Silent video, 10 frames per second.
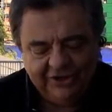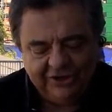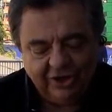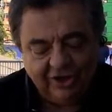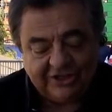
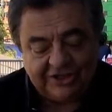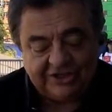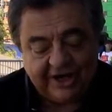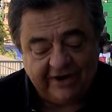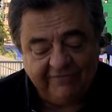She looked
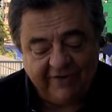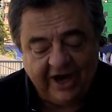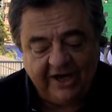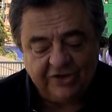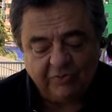as
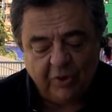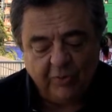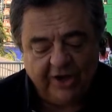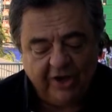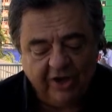terrified as
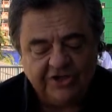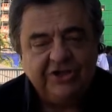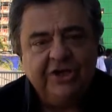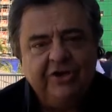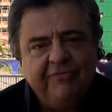when we had all
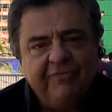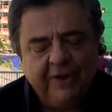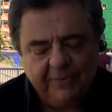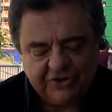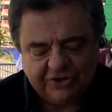seen her
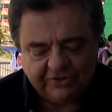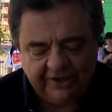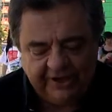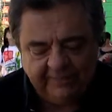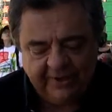famous
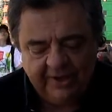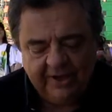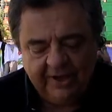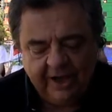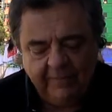scream
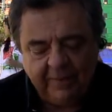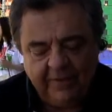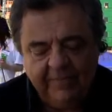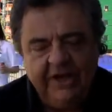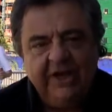
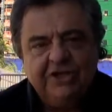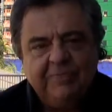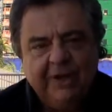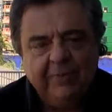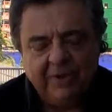upon meeting
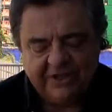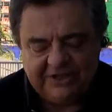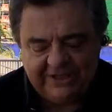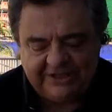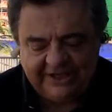
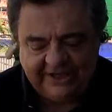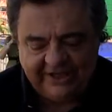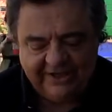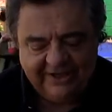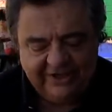Spielberg's
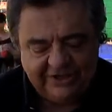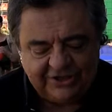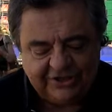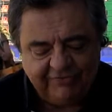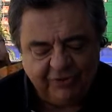E.T.
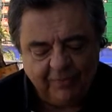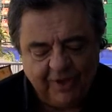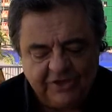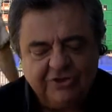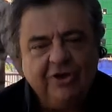just a few
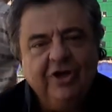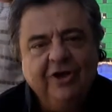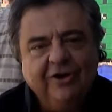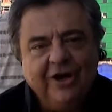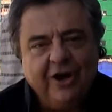months
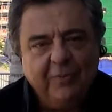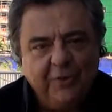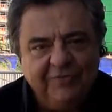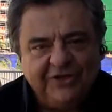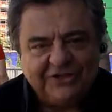earlier on our
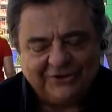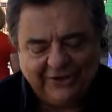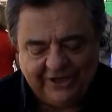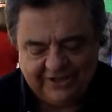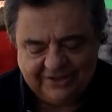movie
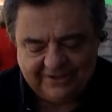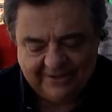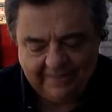screens.